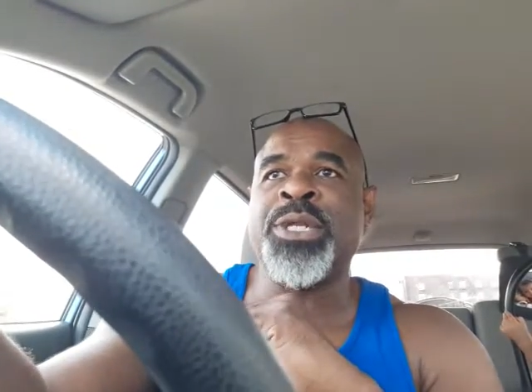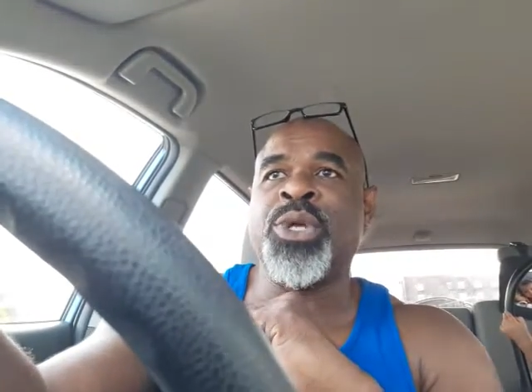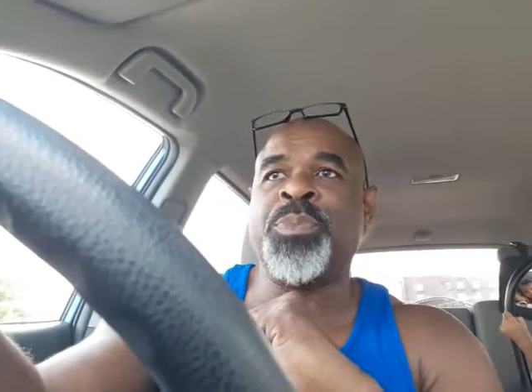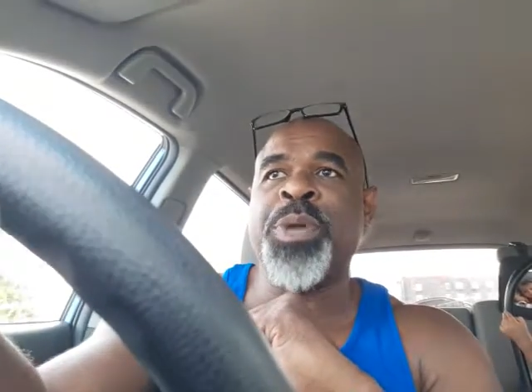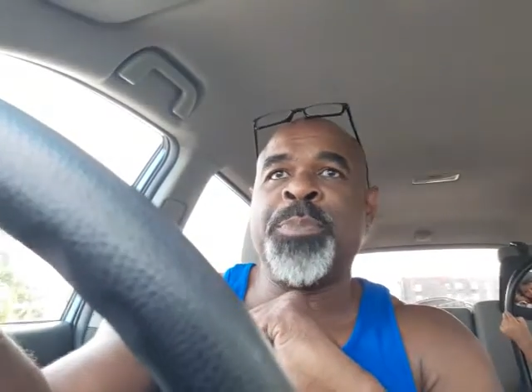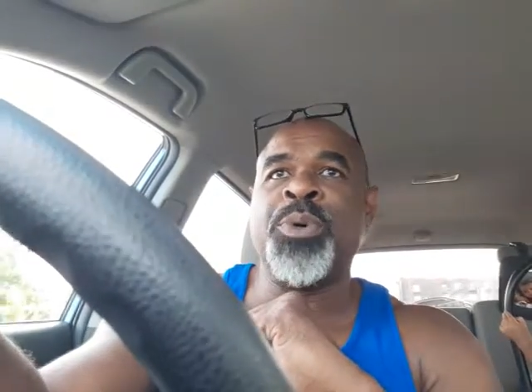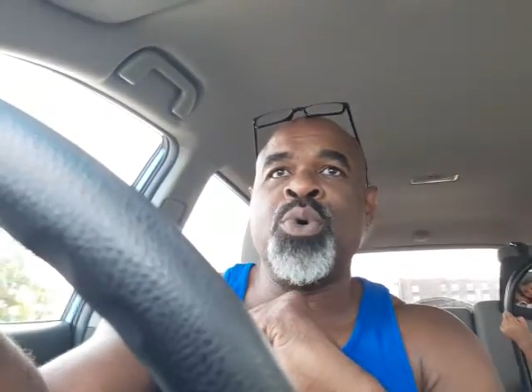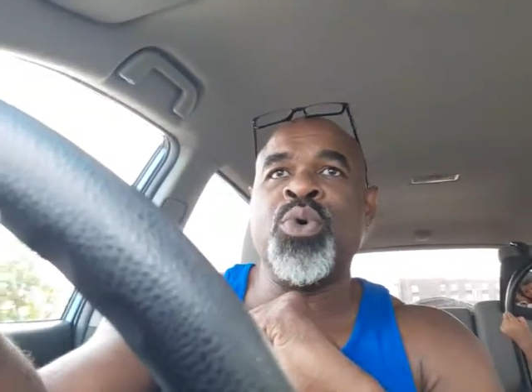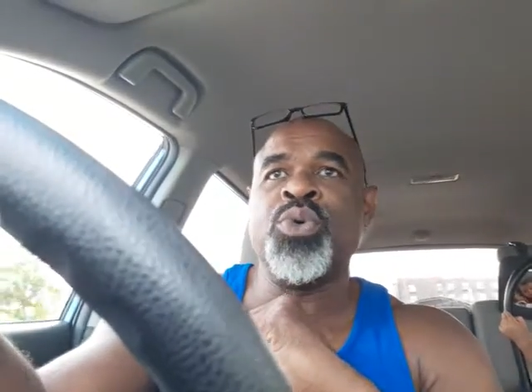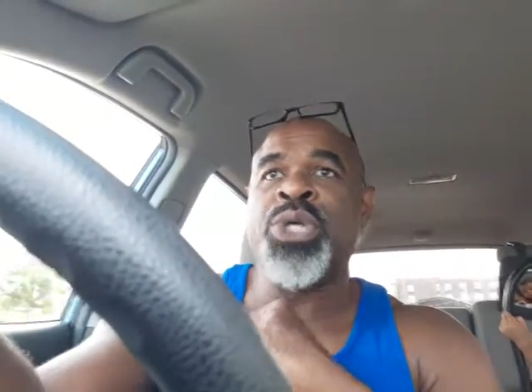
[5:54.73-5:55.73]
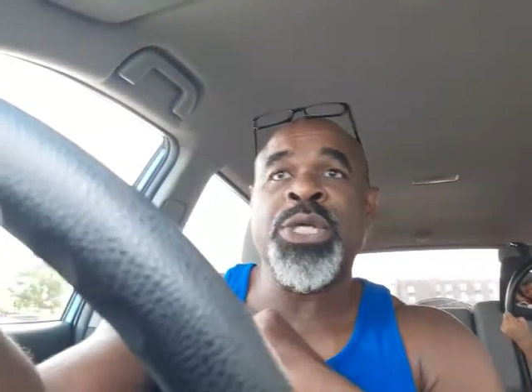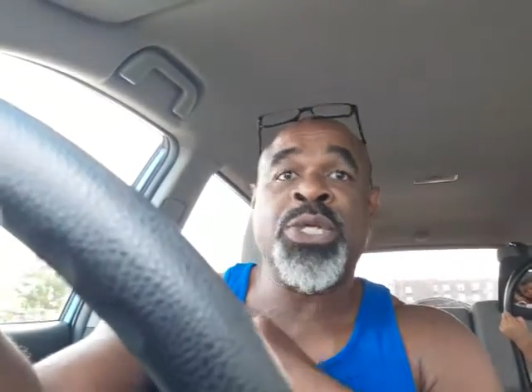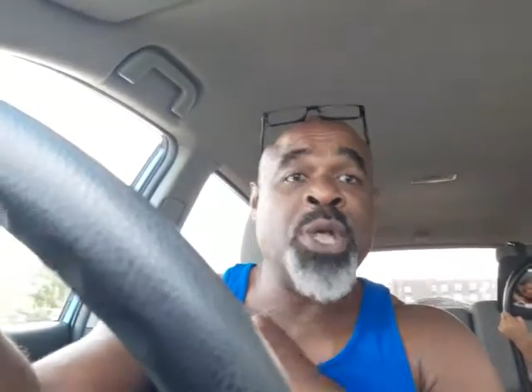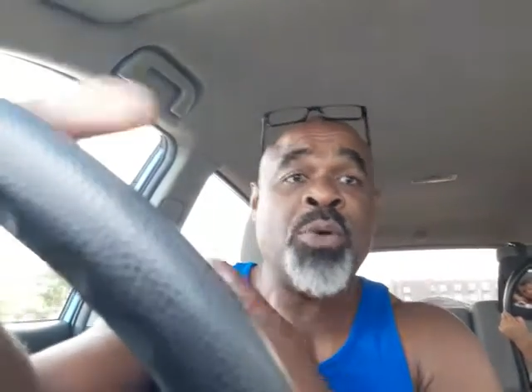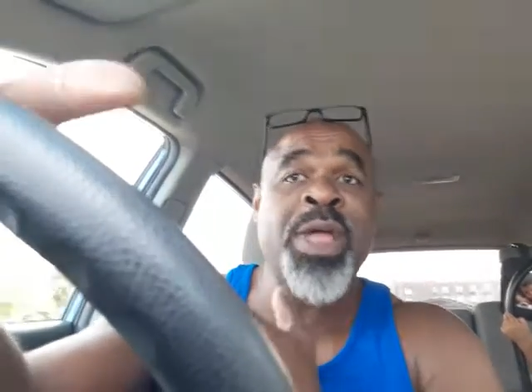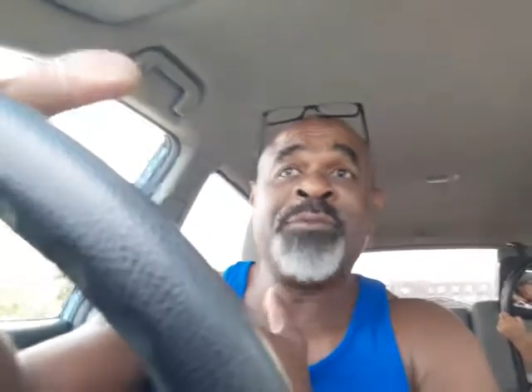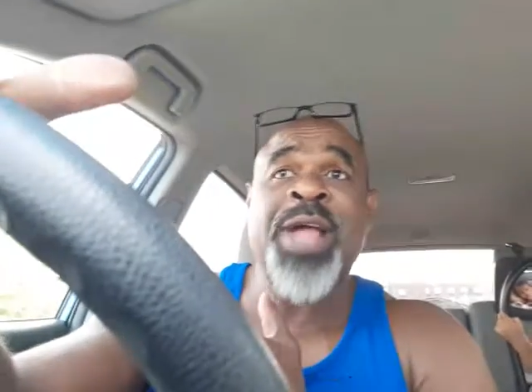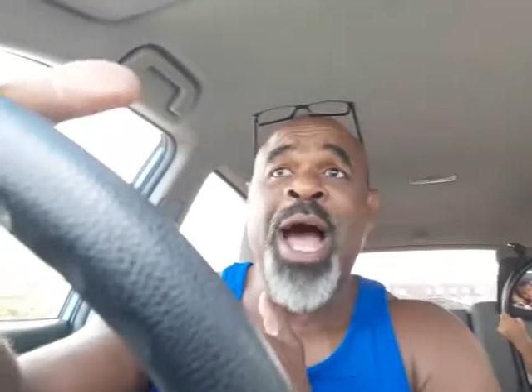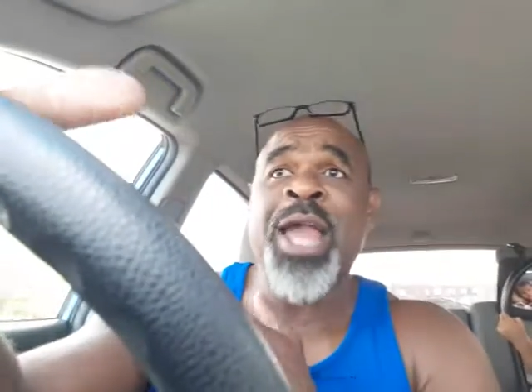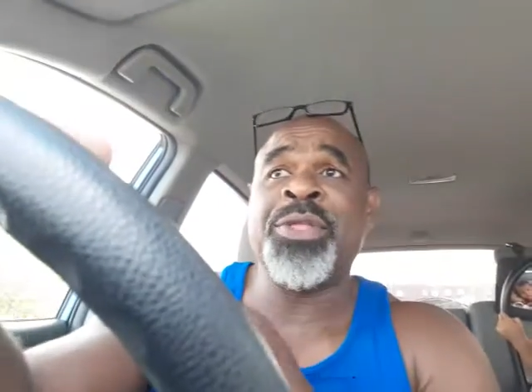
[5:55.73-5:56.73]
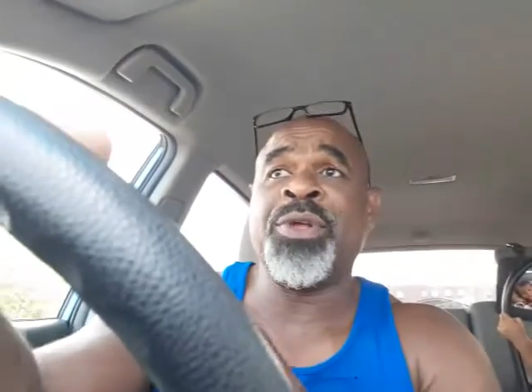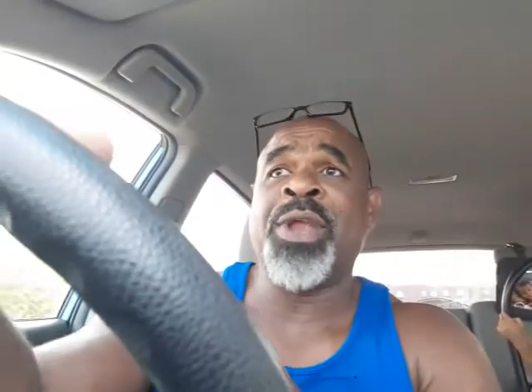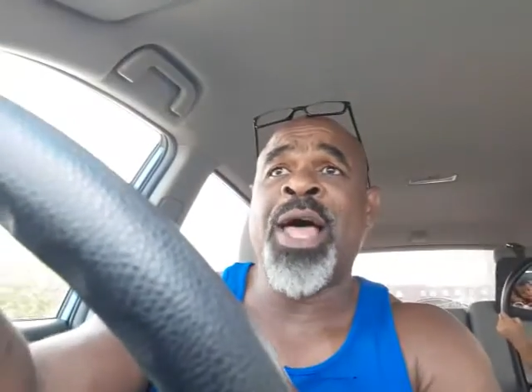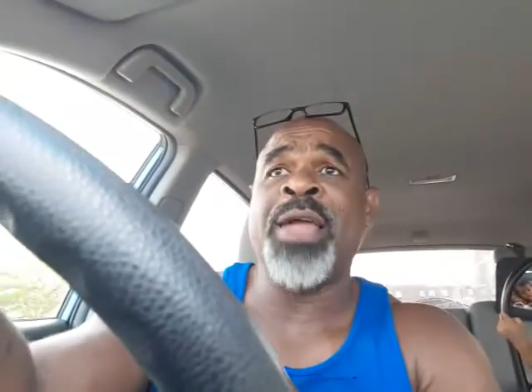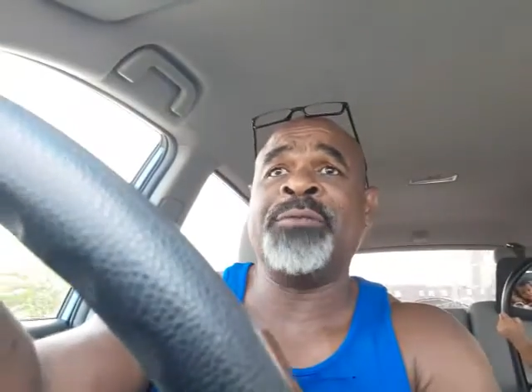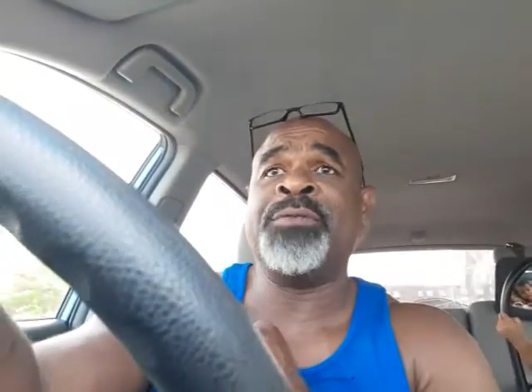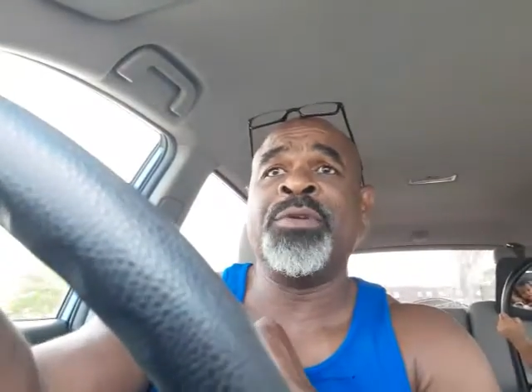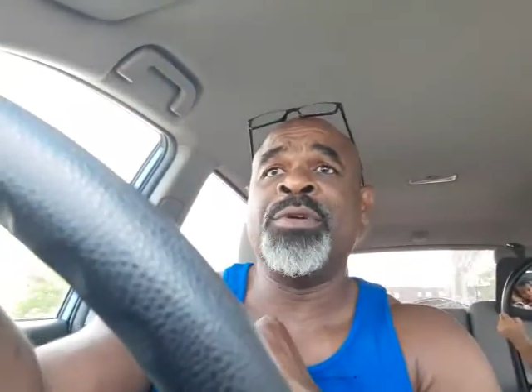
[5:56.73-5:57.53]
to people who just don't have God in their life.